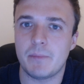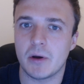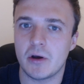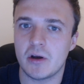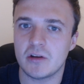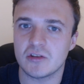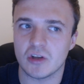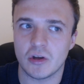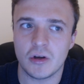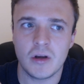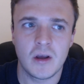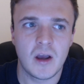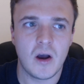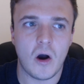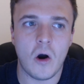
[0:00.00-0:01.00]

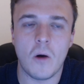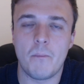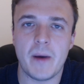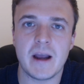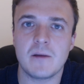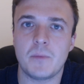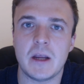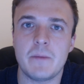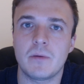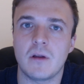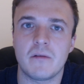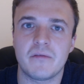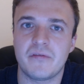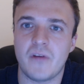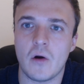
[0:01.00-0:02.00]
person or beg people
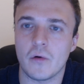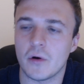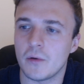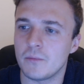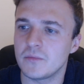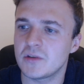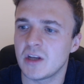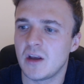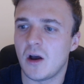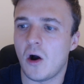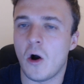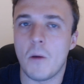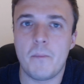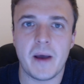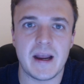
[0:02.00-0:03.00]
on forums
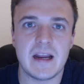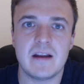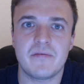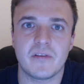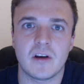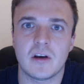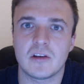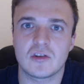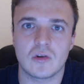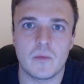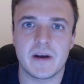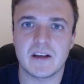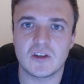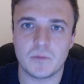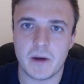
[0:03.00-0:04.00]
or pay for
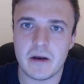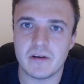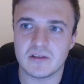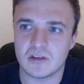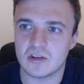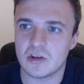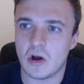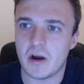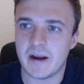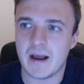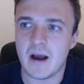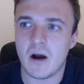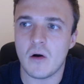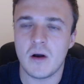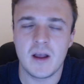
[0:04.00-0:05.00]
someone experienced to sort it
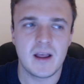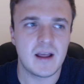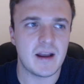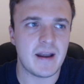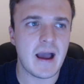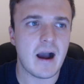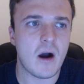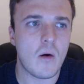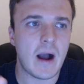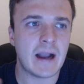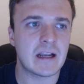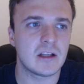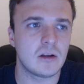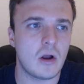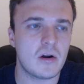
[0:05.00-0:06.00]
out. Now I
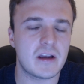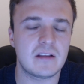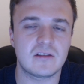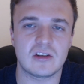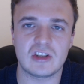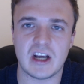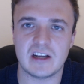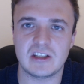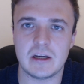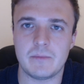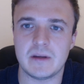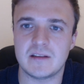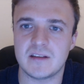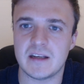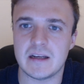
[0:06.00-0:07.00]
can log into
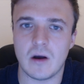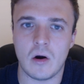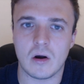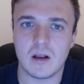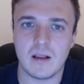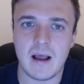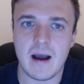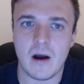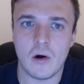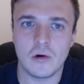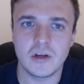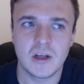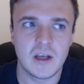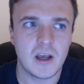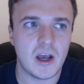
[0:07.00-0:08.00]
ChatGPT or
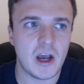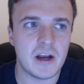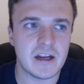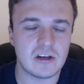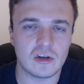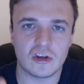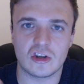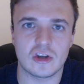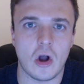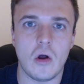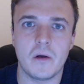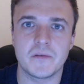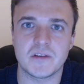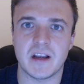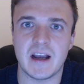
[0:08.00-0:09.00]
Cloud and it just
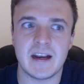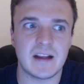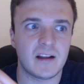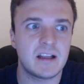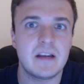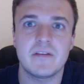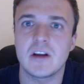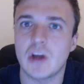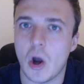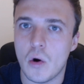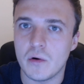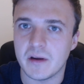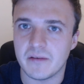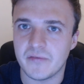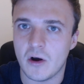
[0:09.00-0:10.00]
solves it, and it'll even
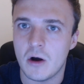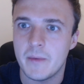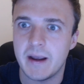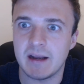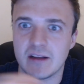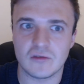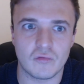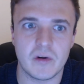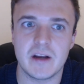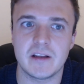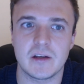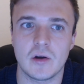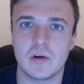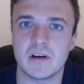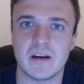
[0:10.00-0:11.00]
code it for me, and it's really
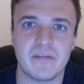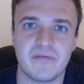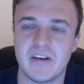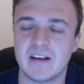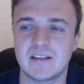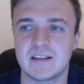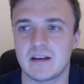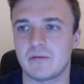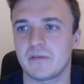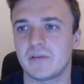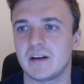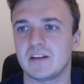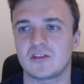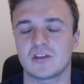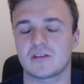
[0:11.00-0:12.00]
good and it fixes
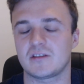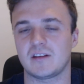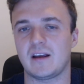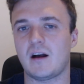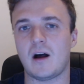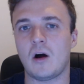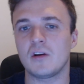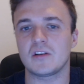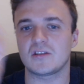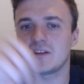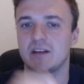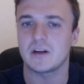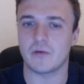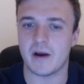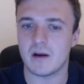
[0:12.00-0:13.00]
everything. It's just honestly
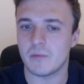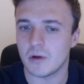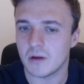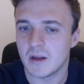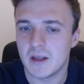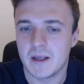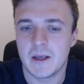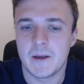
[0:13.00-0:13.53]
incredible.